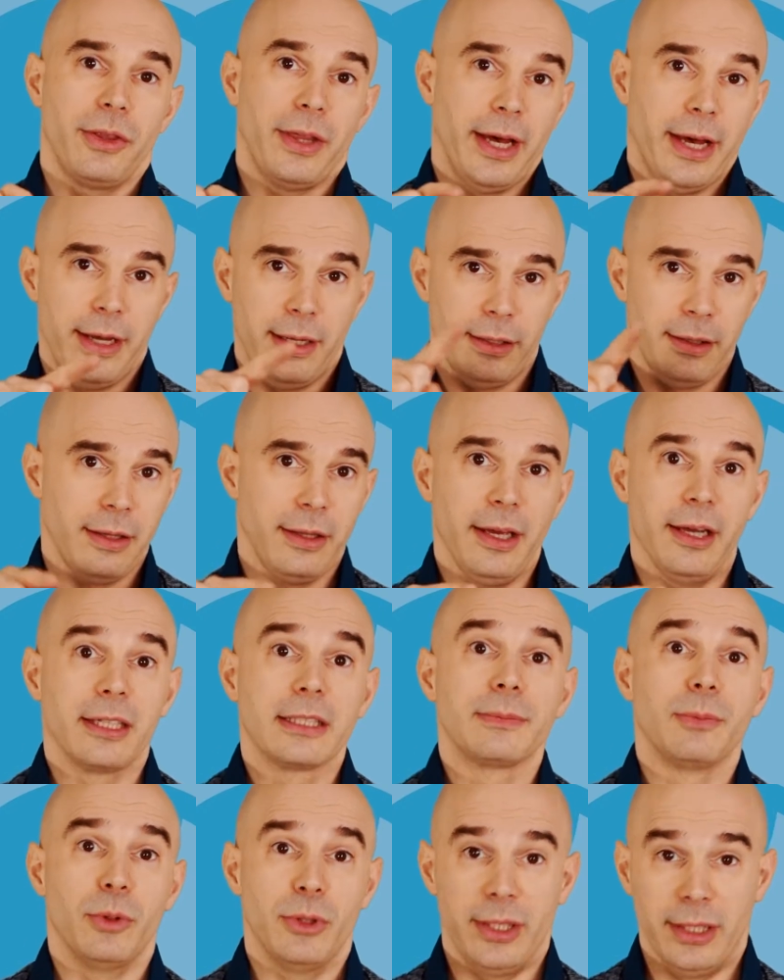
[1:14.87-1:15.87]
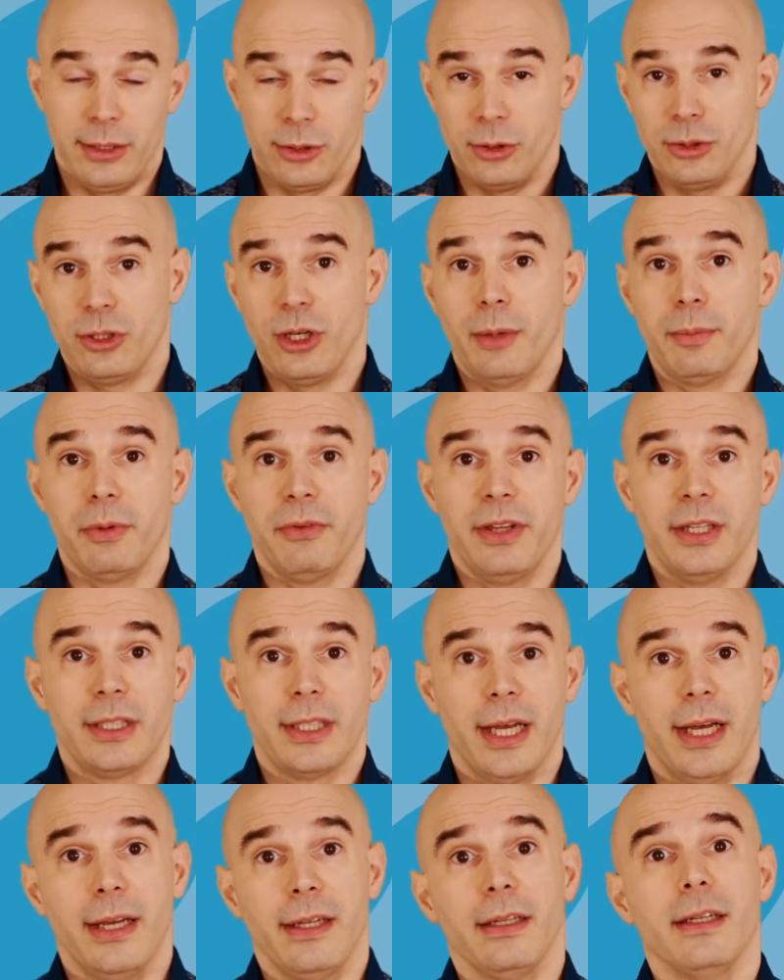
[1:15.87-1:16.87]
than the exponent on top of the
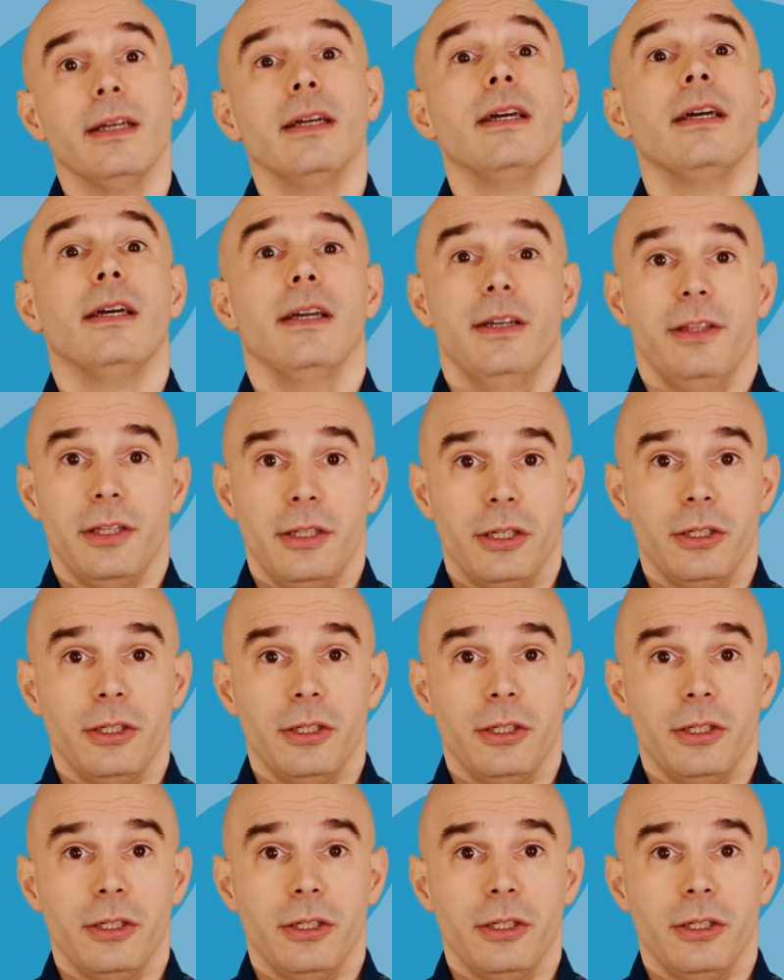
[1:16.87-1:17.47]
10 in the